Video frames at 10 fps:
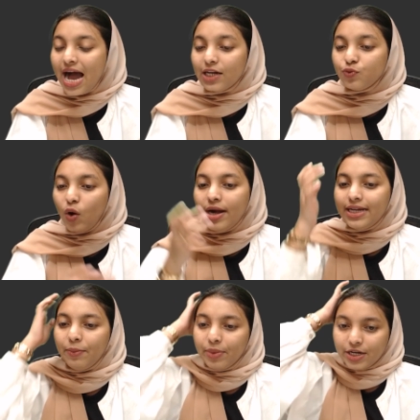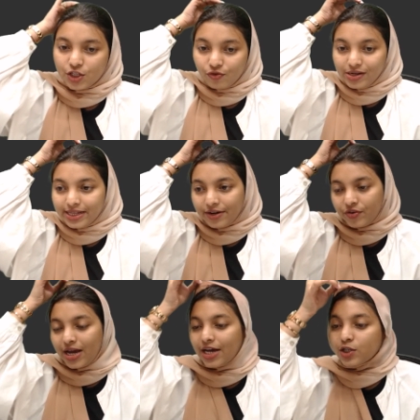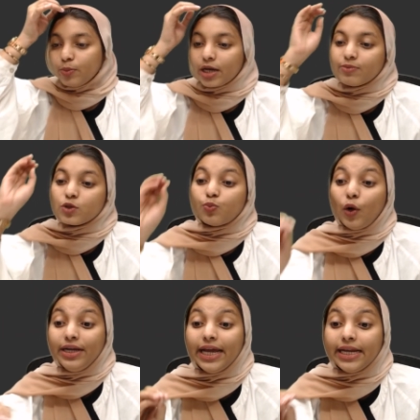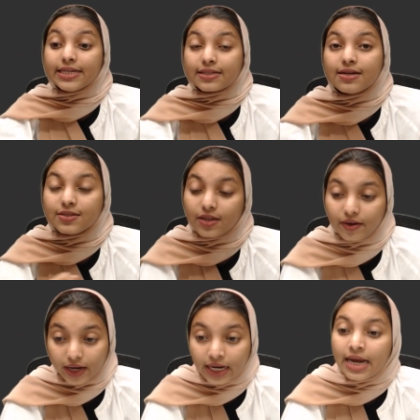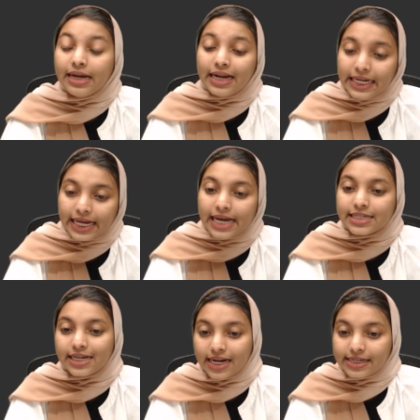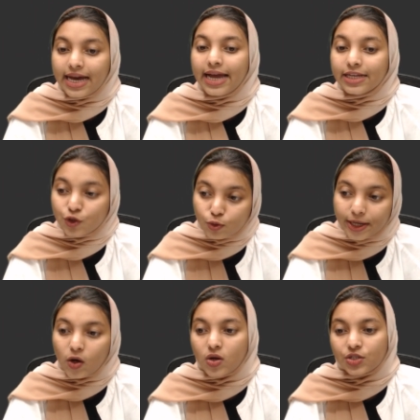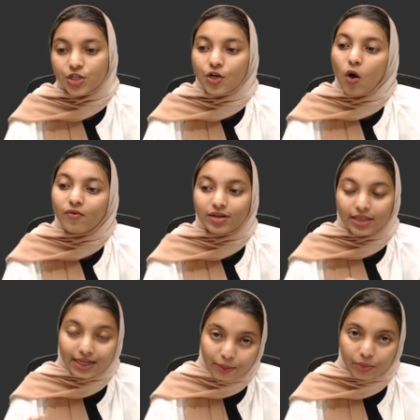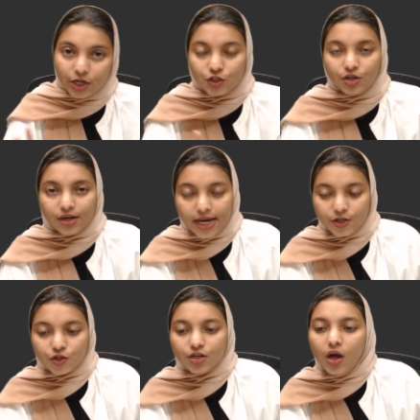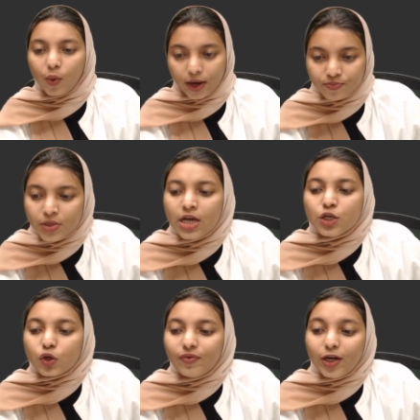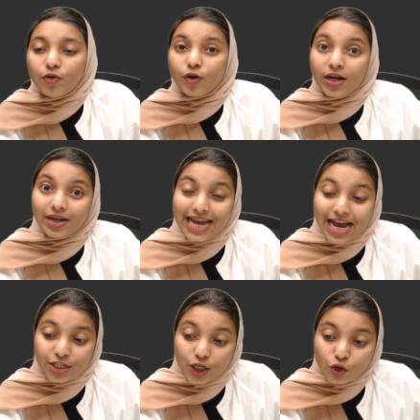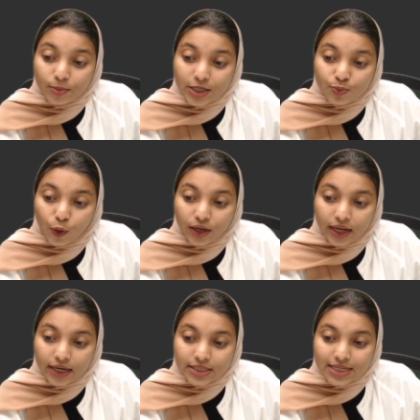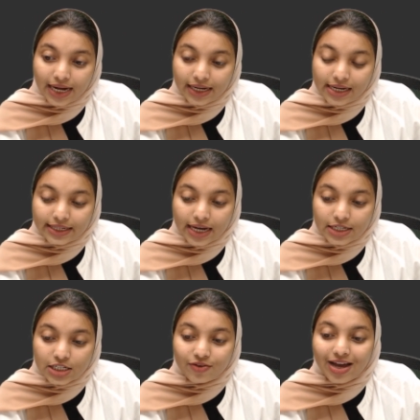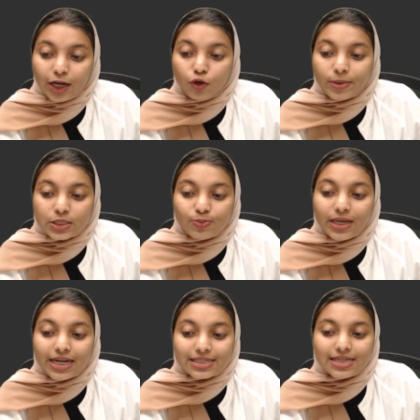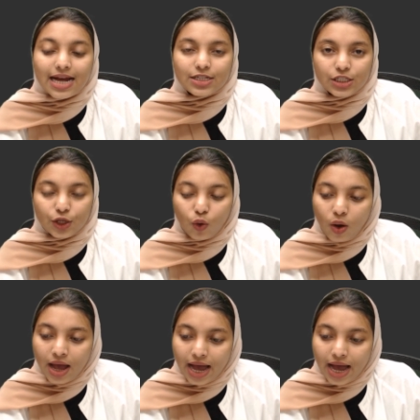At what temperature will that reaction become spontaneous, considering delta H and delta S to be constant over the temperature range? Okay, so we know for a reaction to be spontaneous, that delta G value must be less than 0.